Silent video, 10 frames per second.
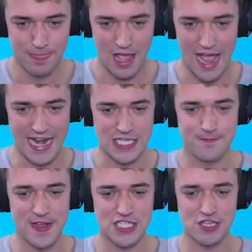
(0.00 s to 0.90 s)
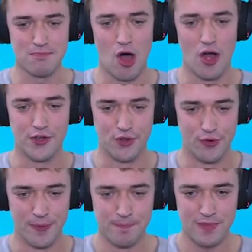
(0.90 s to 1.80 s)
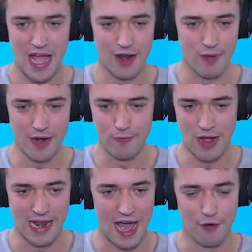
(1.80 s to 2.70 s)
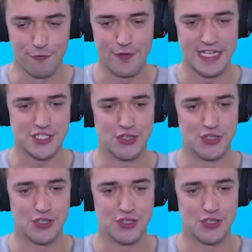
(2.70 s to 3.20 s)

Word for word: All right, let's fish some more, dude. I don't want to run out of fish,